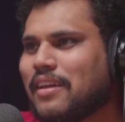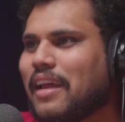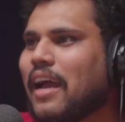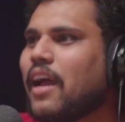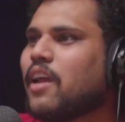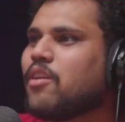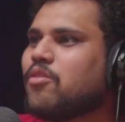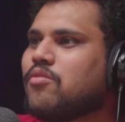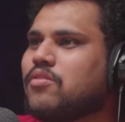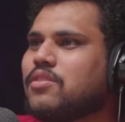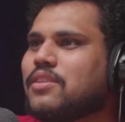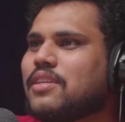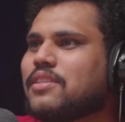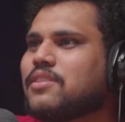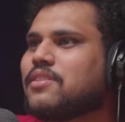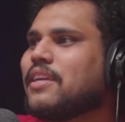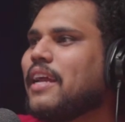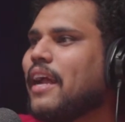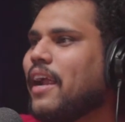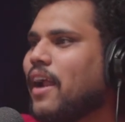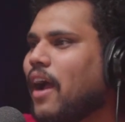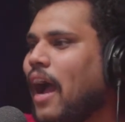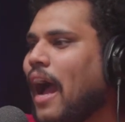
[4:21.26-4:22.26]
Yeah, you'll
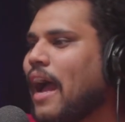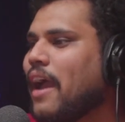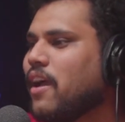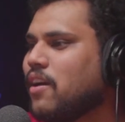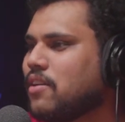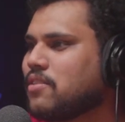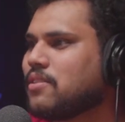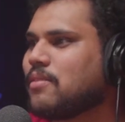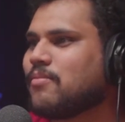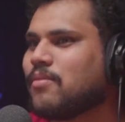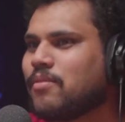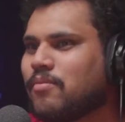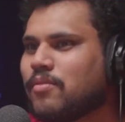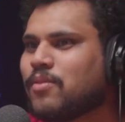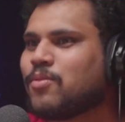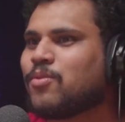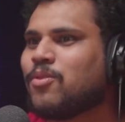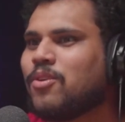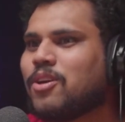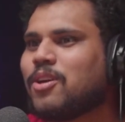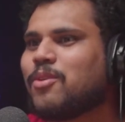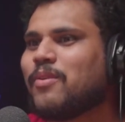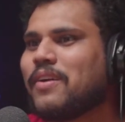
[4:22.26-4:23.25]
just hire someone with
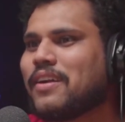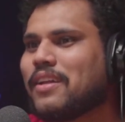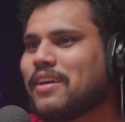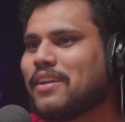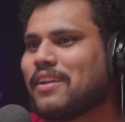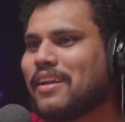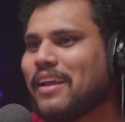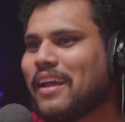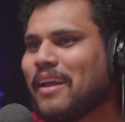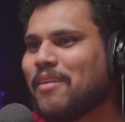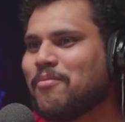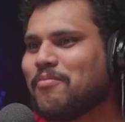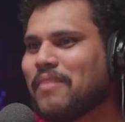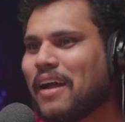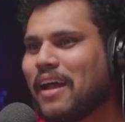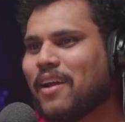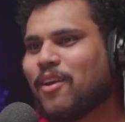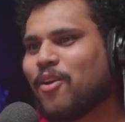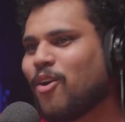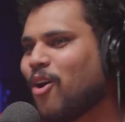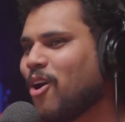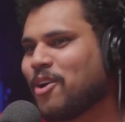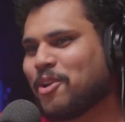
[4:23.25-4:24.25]
good Twitter game
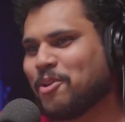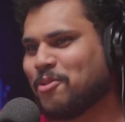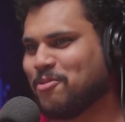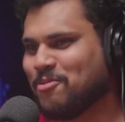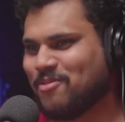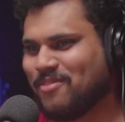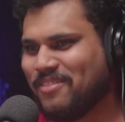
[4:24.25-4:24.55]
and not you.